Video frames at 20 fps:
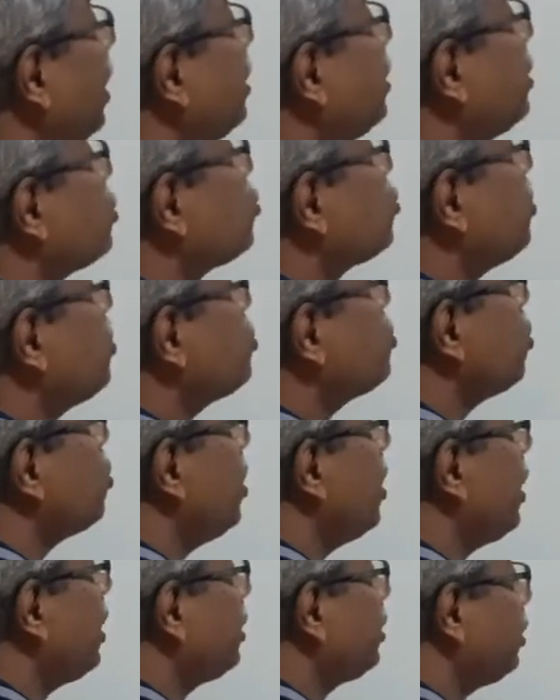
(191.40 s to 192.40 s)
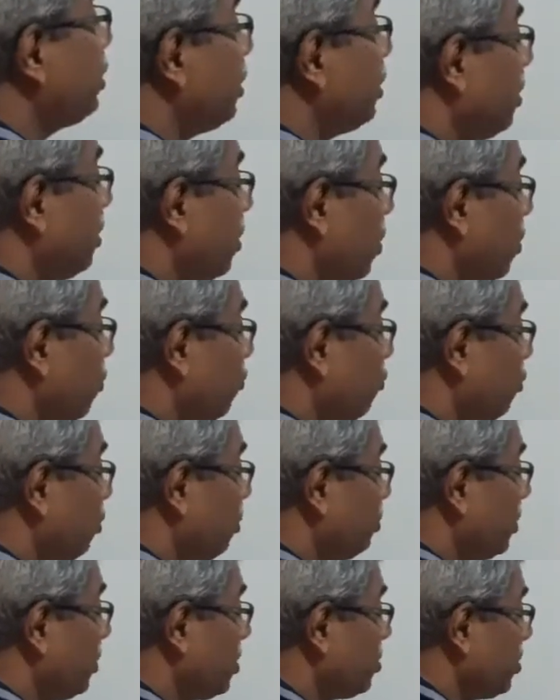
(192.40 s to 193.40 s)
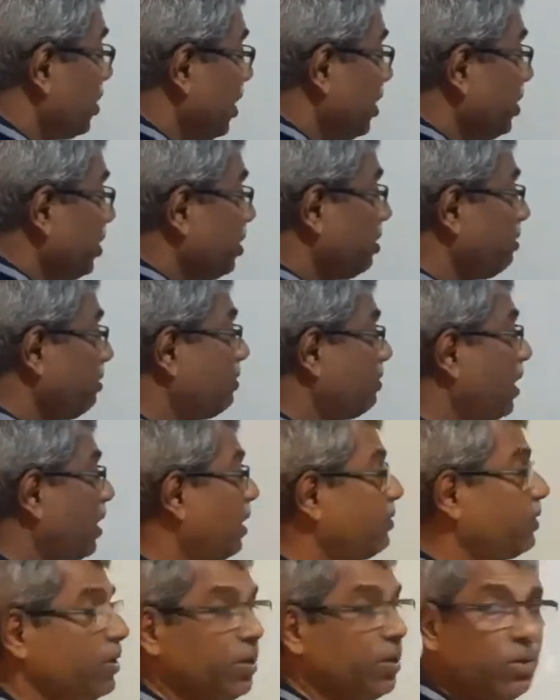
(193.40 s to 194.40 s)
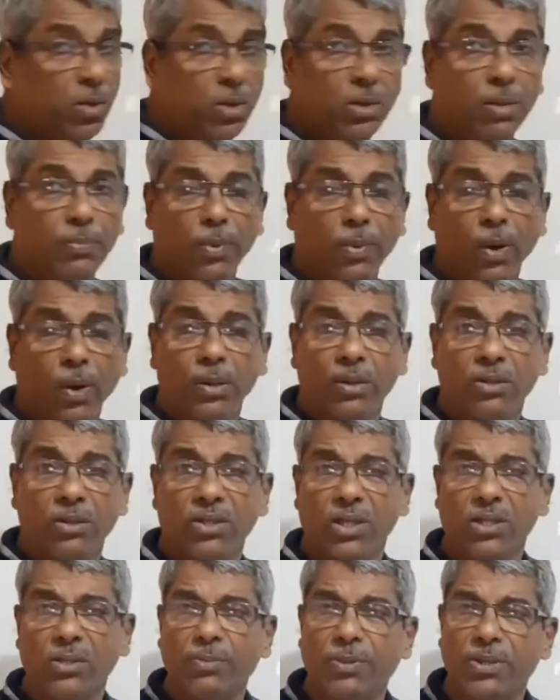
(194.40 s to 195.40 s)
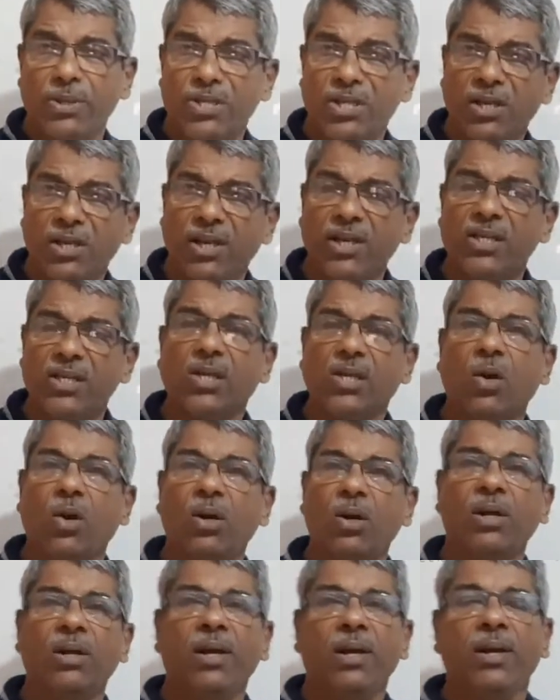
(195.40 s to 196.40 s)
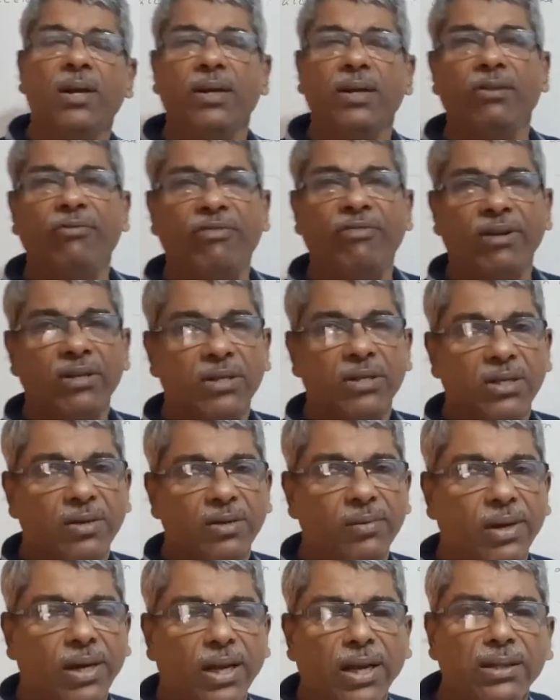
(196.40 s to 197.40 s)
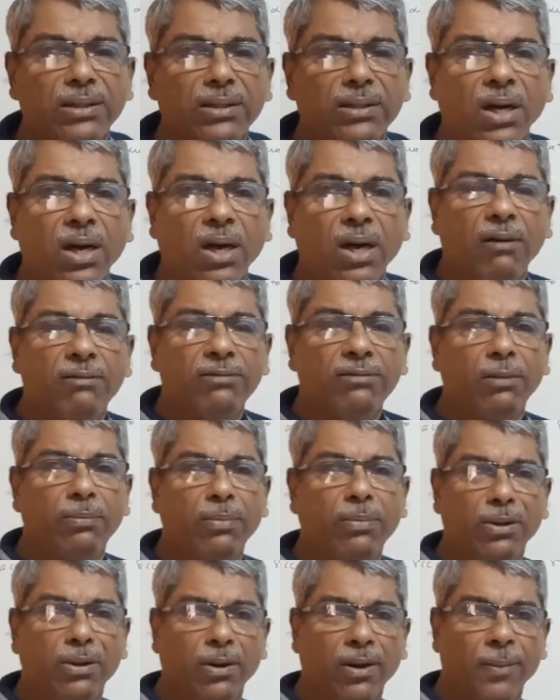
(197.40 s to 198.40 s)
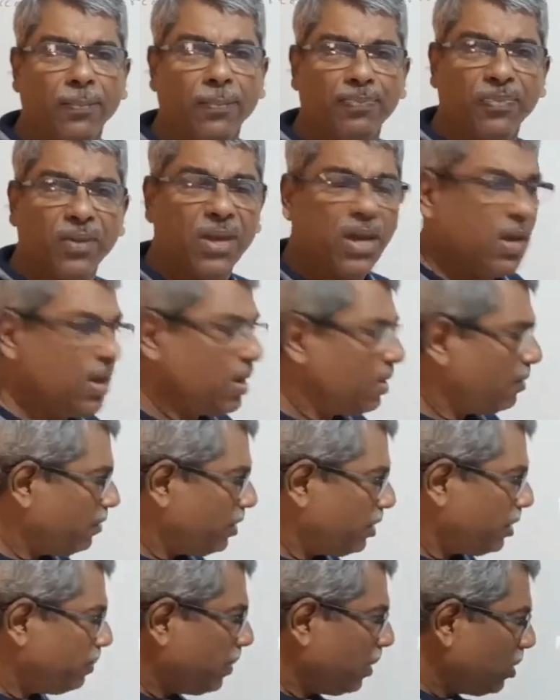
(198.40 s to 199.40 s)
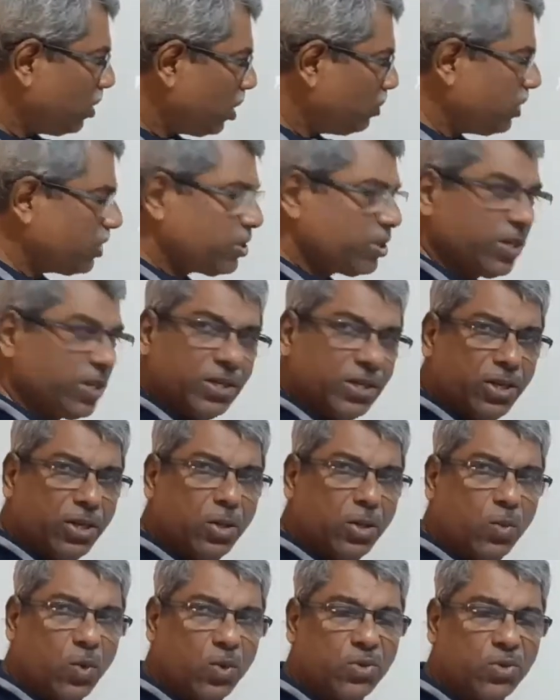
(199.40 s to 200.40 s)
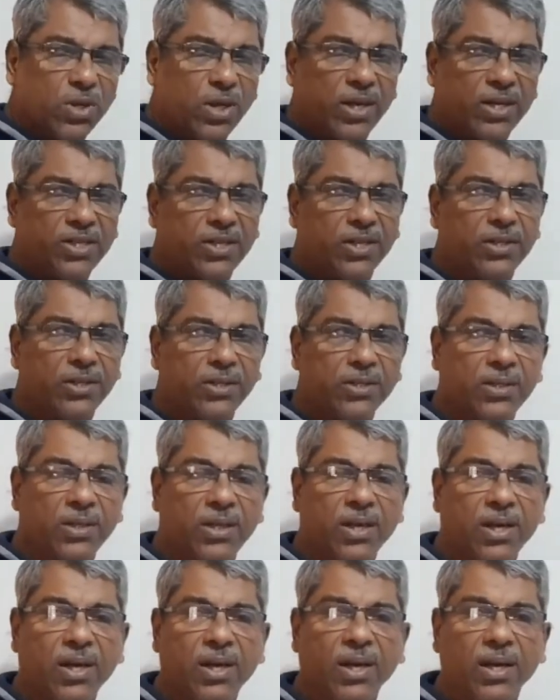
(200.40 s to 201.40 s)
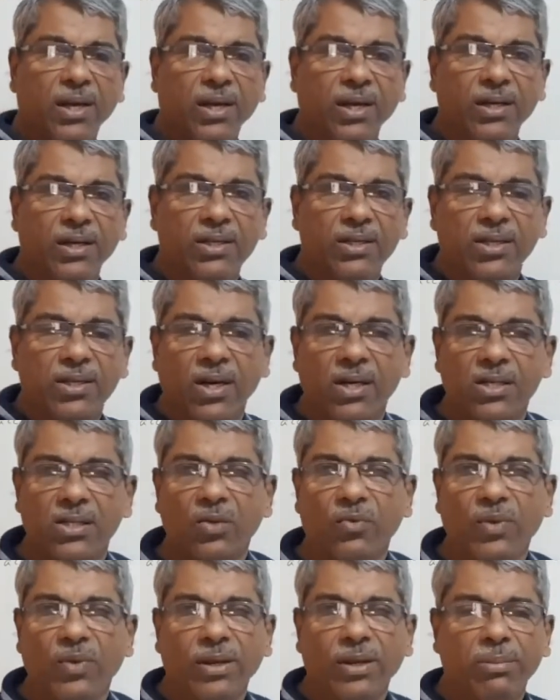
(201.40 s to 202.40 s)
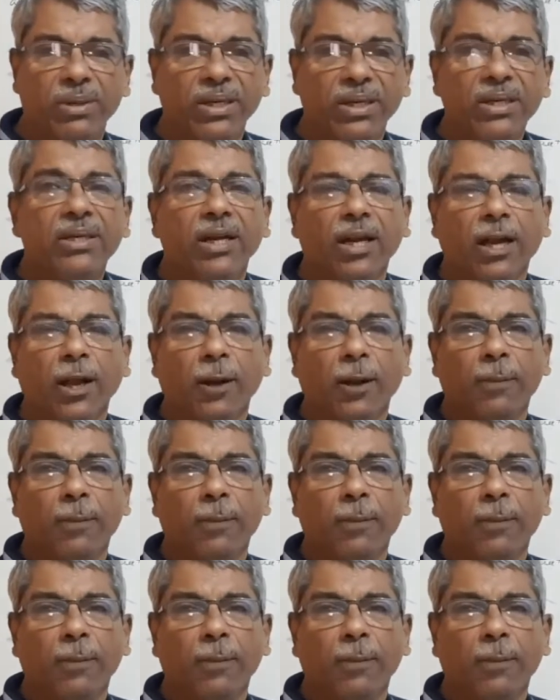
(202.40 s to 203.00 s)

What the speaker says: this much length from the center of gravity to the point of suspension is called effective length of the pendulum. When the pendulum is set into oscillations, it starts vibrating,